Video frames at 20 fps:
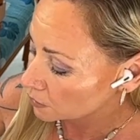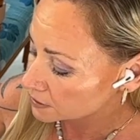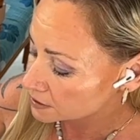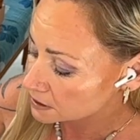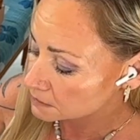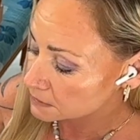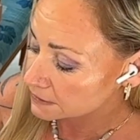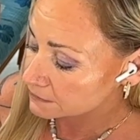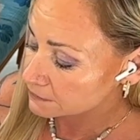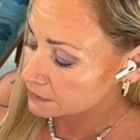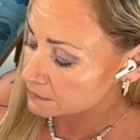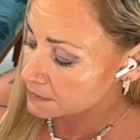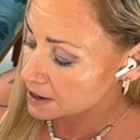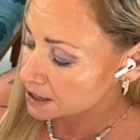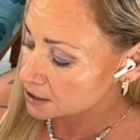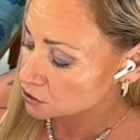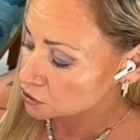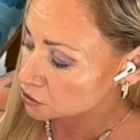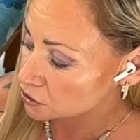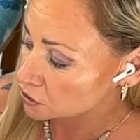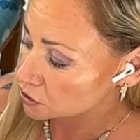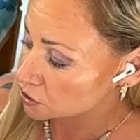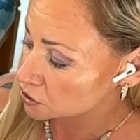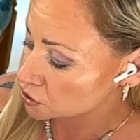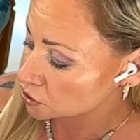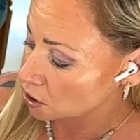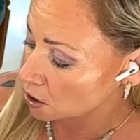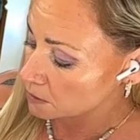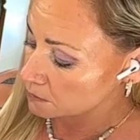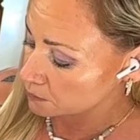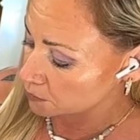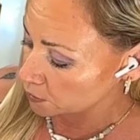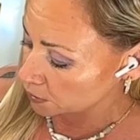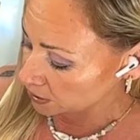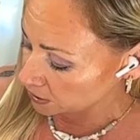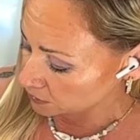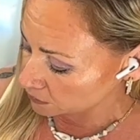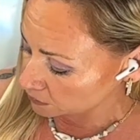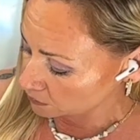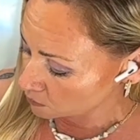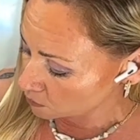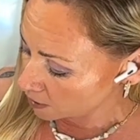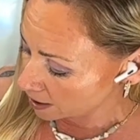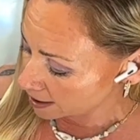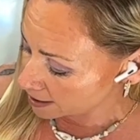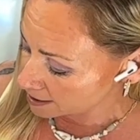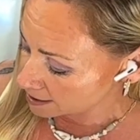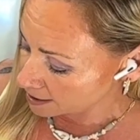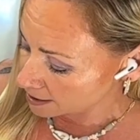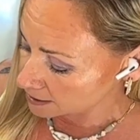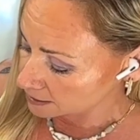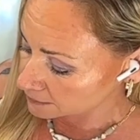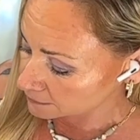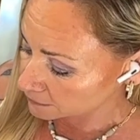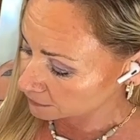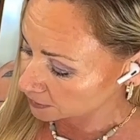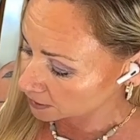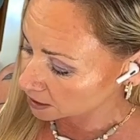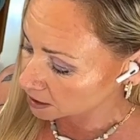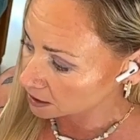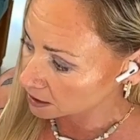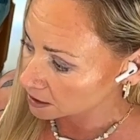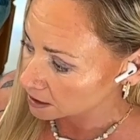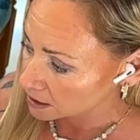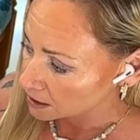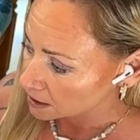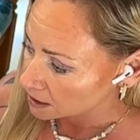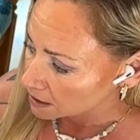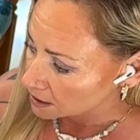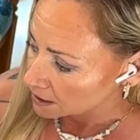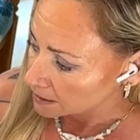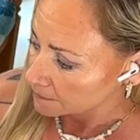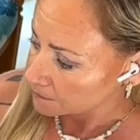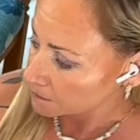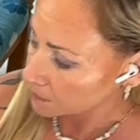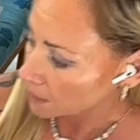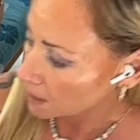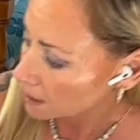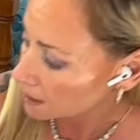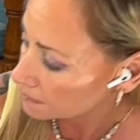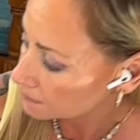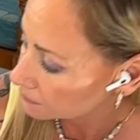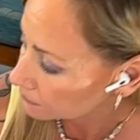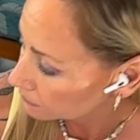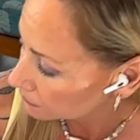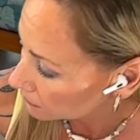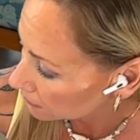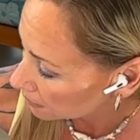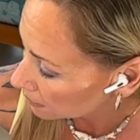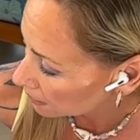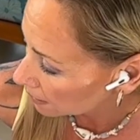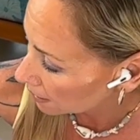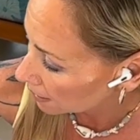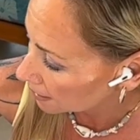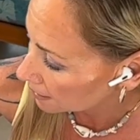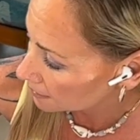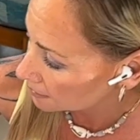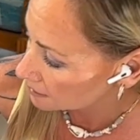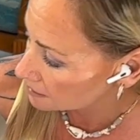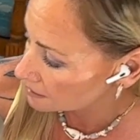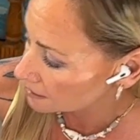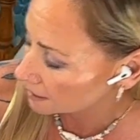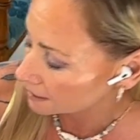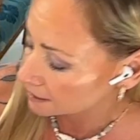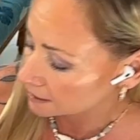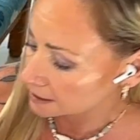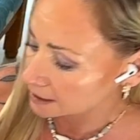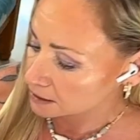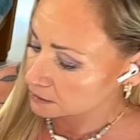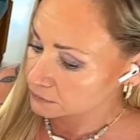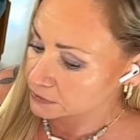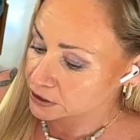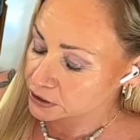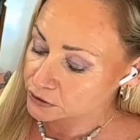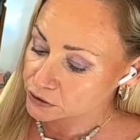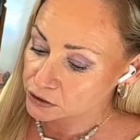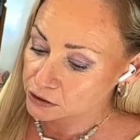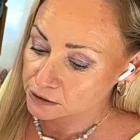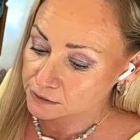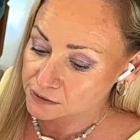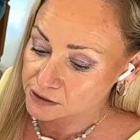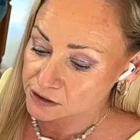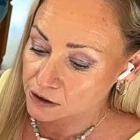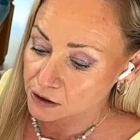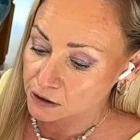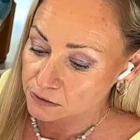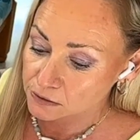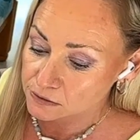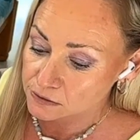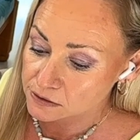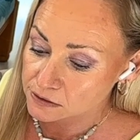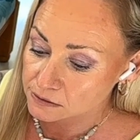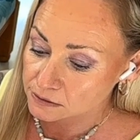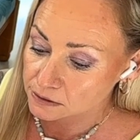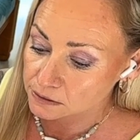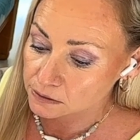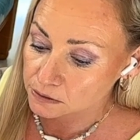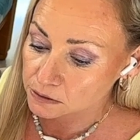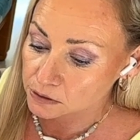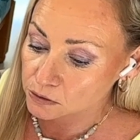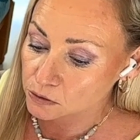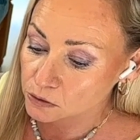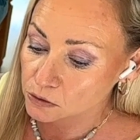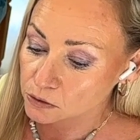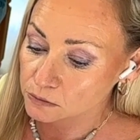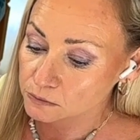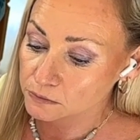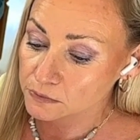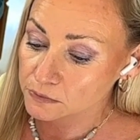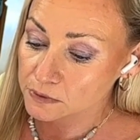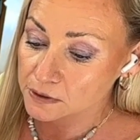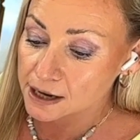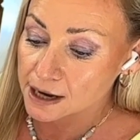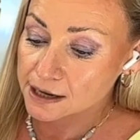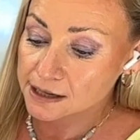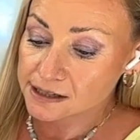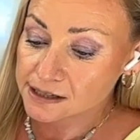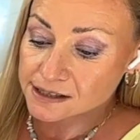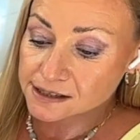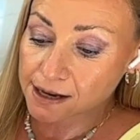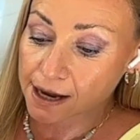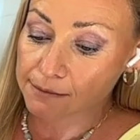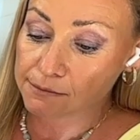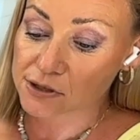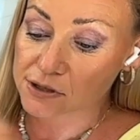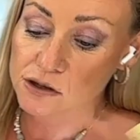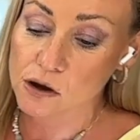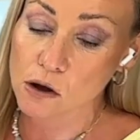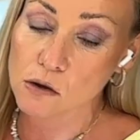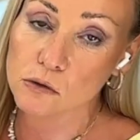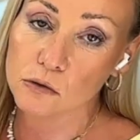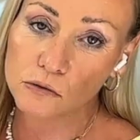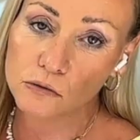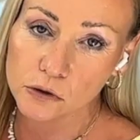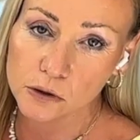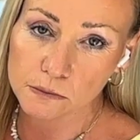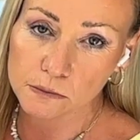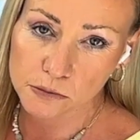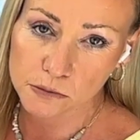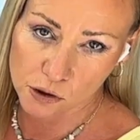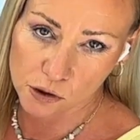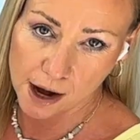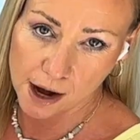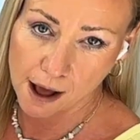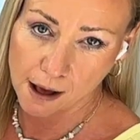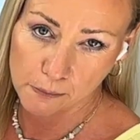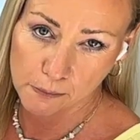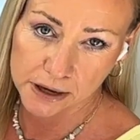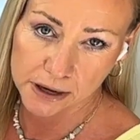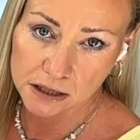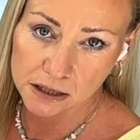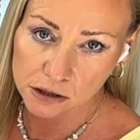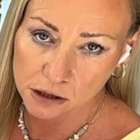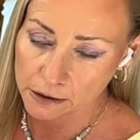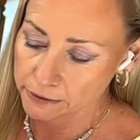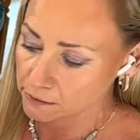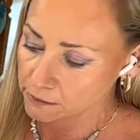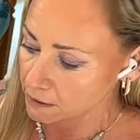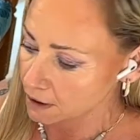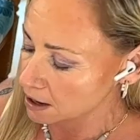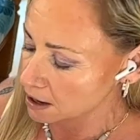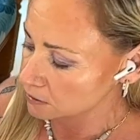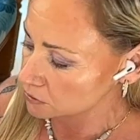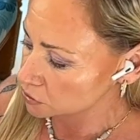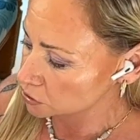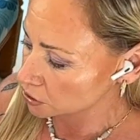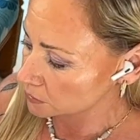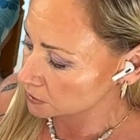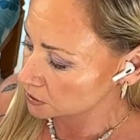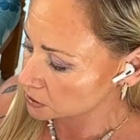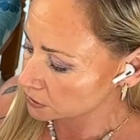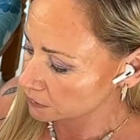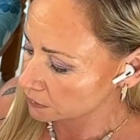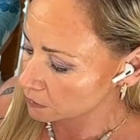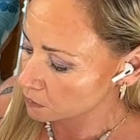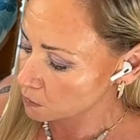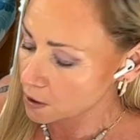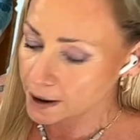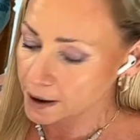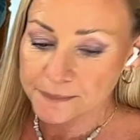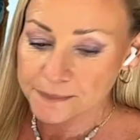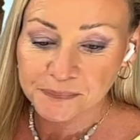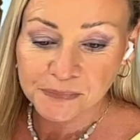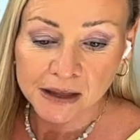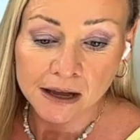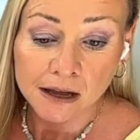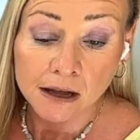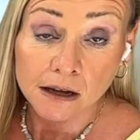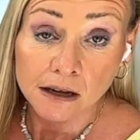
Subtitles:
with some information, point you the way kind of thing. And it's like a reunion of souls, your same soul group trying to help each other out, show each other the way.